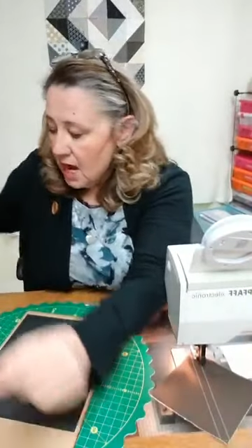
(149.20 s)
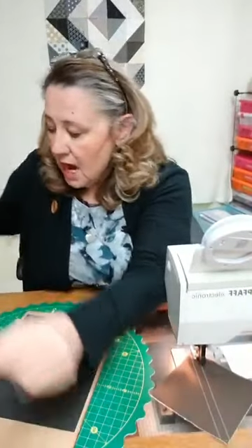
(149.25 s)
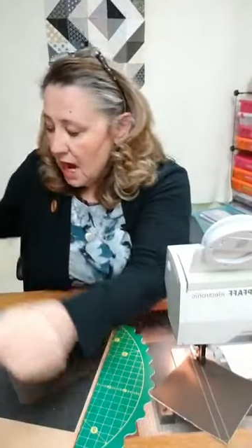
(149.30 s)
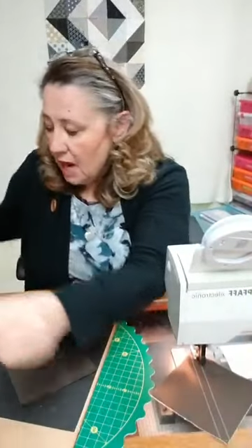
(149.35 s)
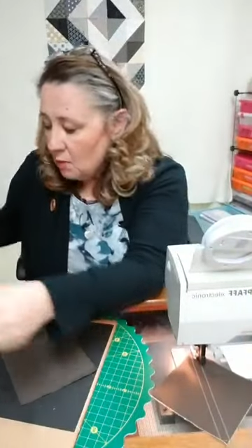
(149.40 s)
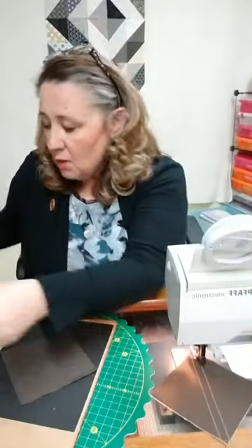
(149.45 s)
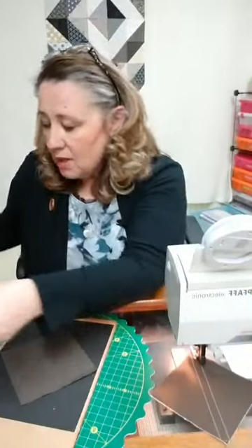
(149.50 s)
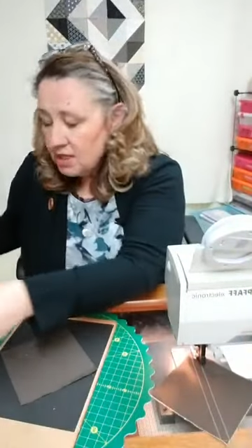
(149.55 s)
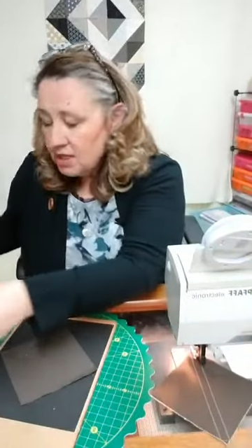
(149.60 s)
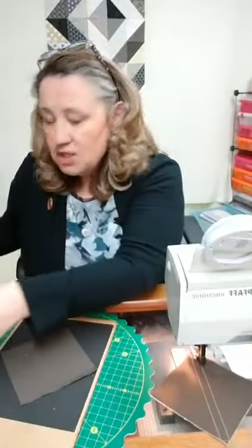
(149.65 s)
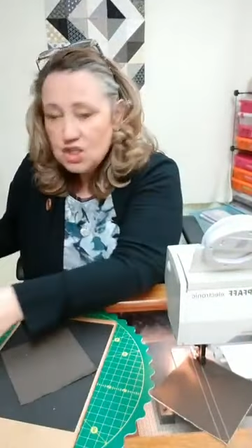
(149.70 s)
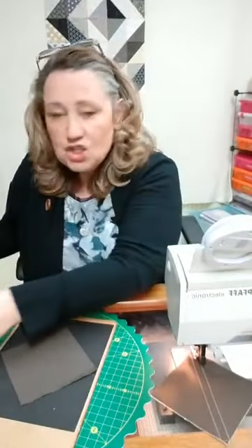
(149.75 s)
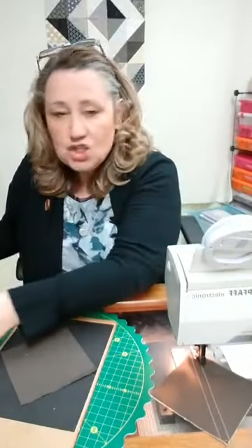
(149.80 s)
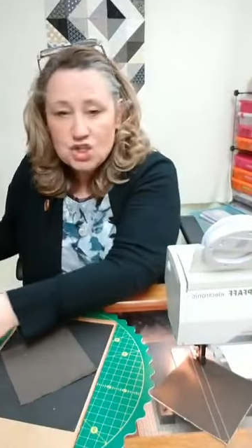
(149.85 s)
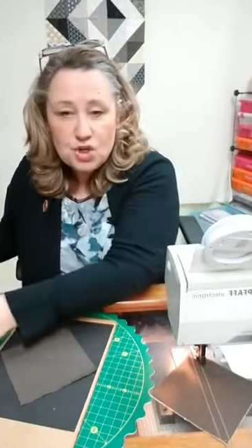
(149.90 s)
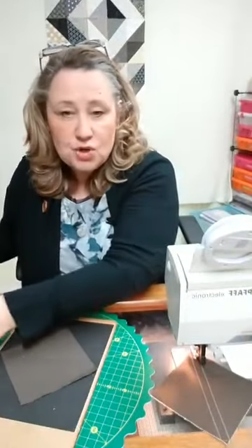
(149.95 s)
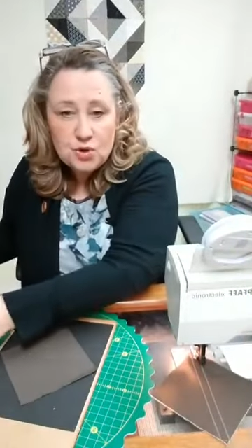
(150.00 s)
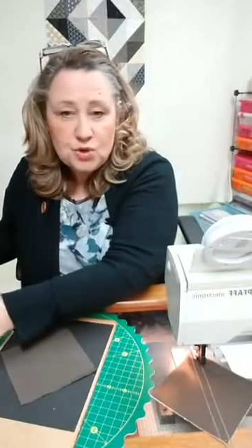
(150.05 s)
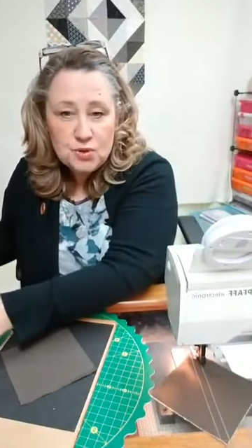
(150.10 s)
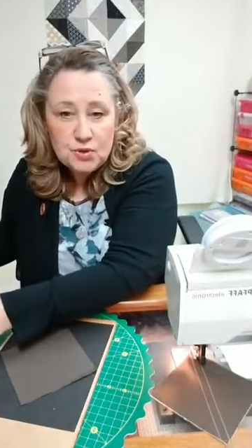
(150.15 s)
I wanted to
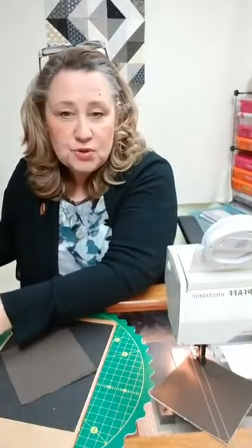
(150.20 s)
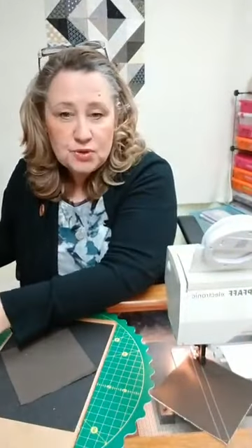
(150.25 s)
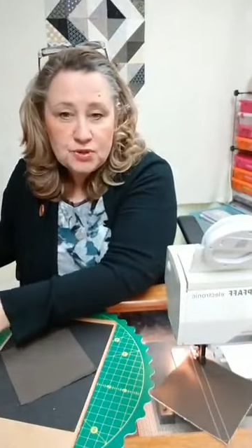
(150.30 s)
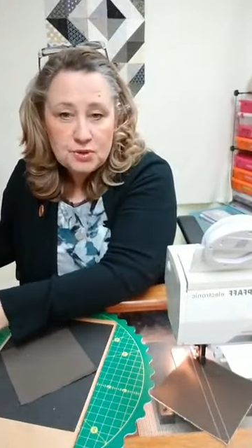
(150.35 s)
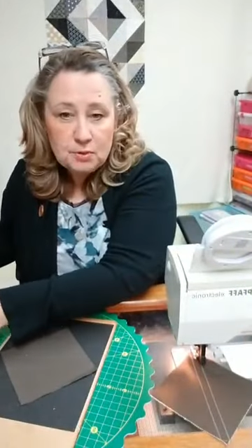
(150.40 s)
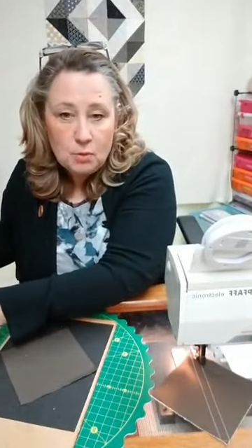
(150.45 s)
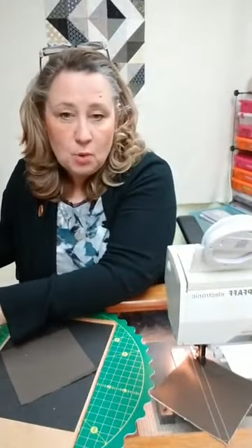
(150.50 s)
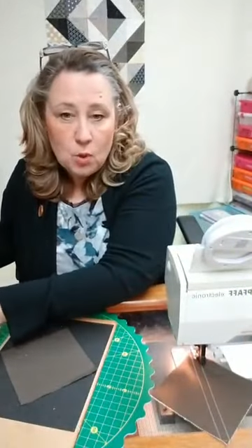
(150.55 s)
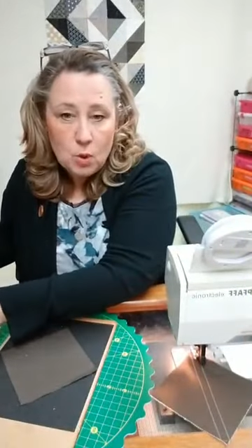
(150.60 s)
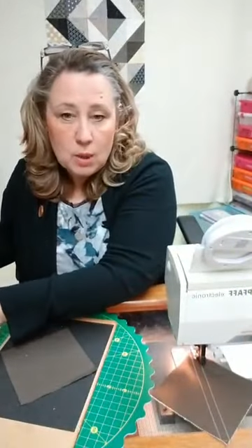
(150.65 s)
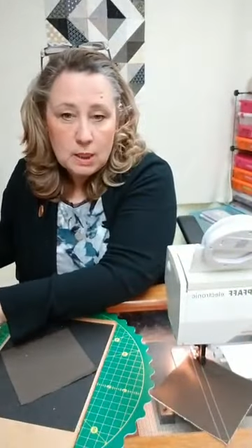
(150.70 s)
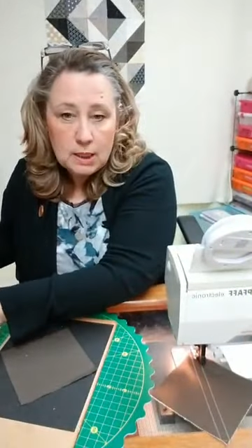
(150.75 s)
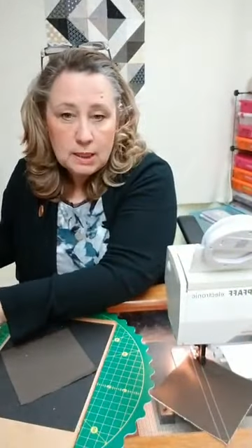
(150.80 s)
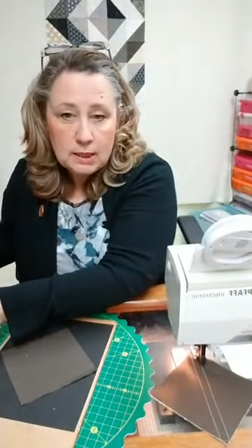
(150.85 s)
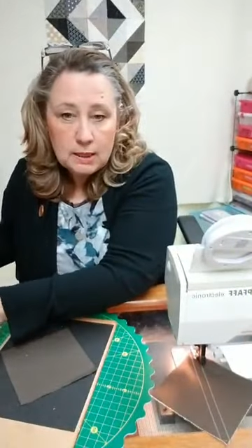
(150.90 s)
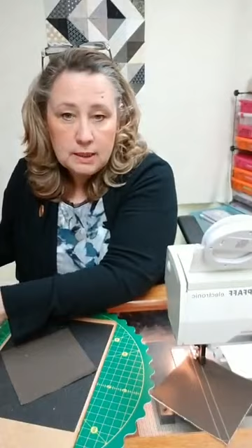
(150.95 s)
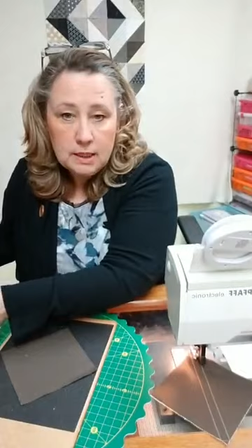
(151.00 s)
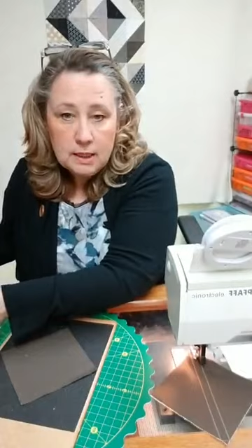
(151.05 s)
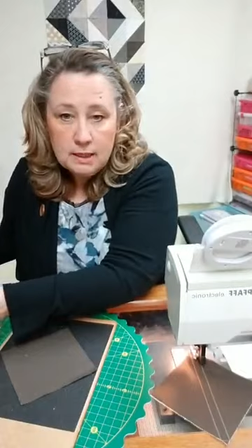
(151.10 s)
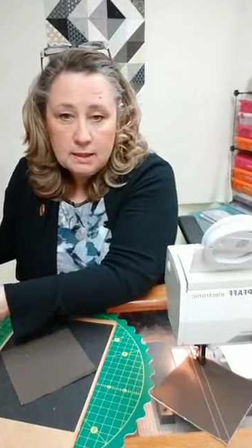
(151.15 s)
show you some
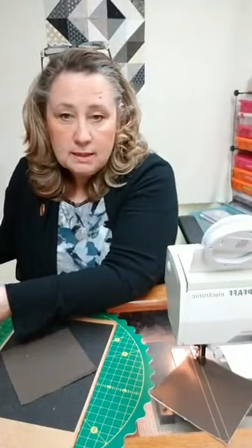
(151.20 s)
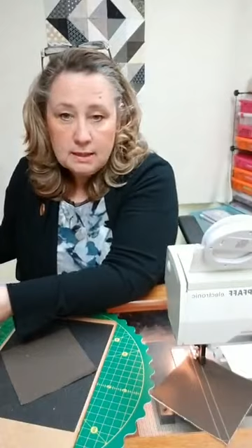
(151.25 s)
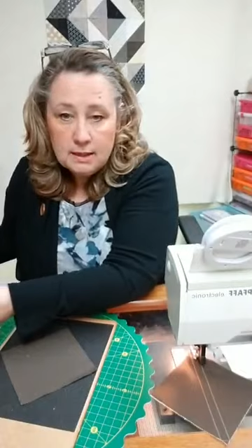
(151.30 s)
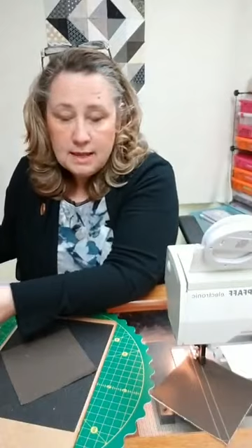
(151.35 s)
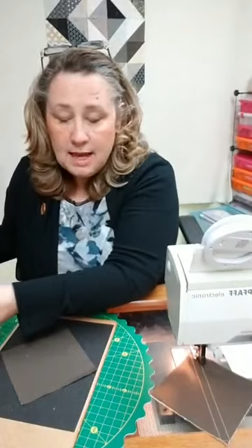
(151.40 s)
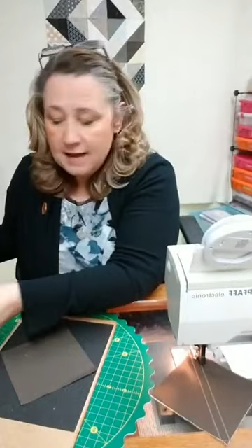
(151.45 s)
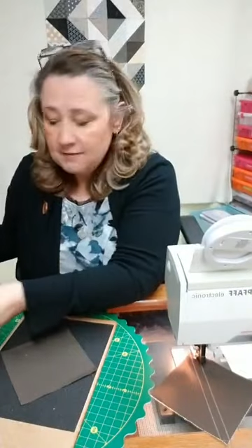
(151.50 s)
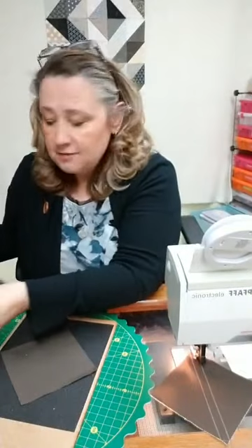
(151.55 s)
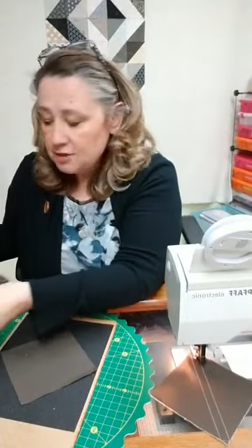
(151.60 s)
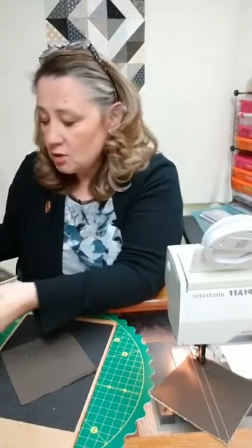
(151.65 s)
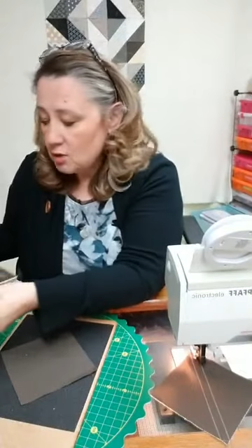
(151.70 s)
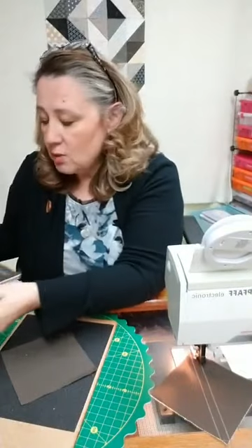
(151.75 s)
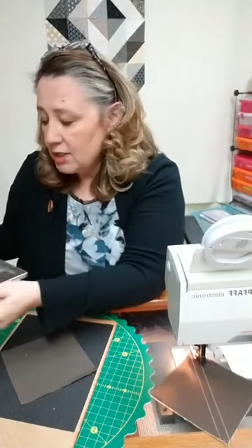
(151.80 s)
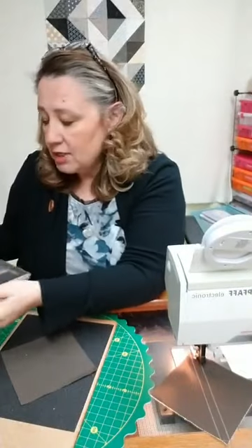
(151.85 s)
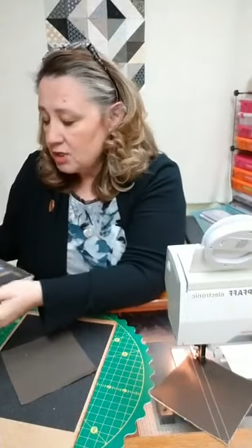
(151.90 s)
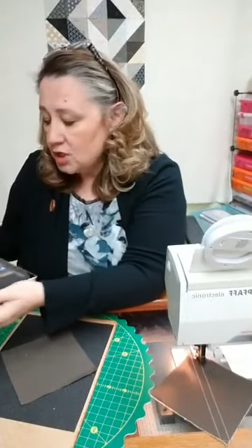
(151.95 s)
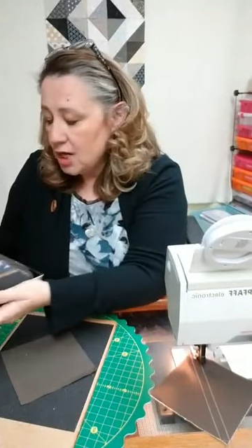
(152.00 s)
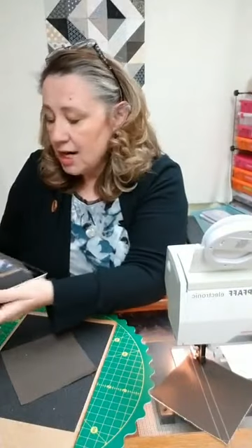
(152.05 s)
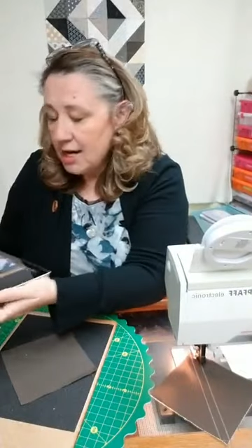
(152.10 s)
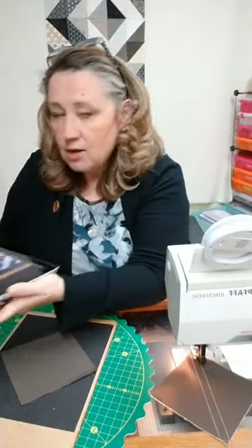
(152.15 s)
more half square
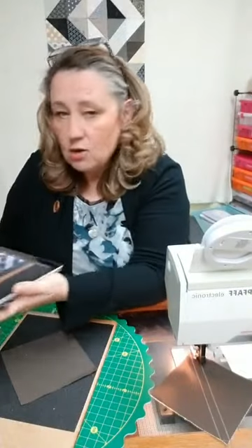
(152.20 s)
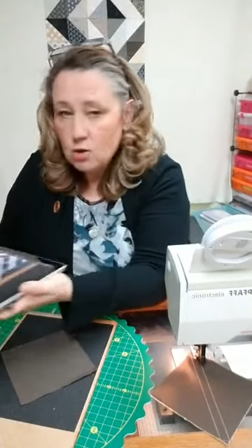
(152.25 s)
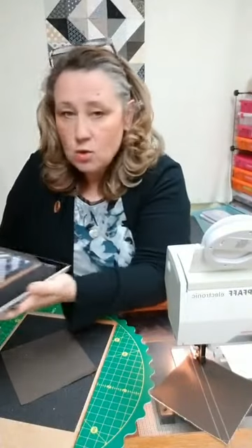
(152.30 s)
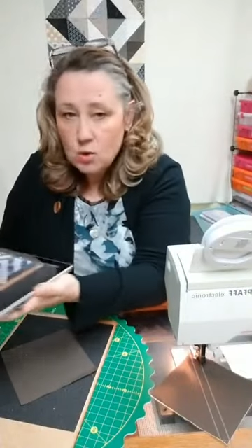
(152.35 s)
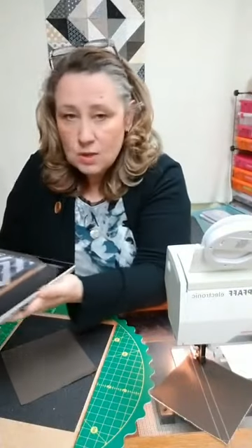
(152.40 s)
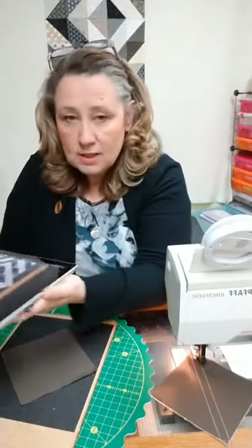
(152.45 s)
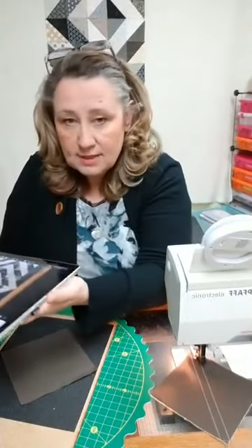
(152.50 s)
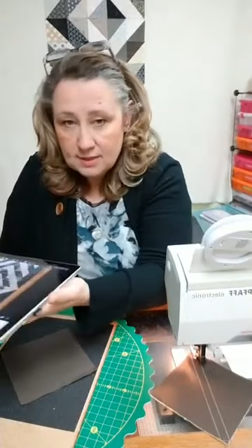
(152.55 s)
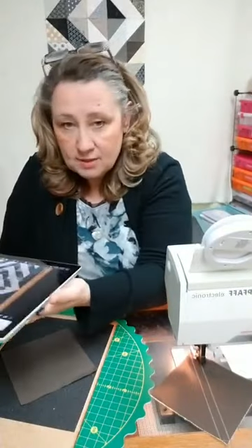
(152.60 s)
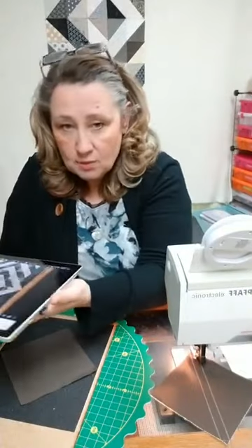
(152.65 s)
triangle quilts.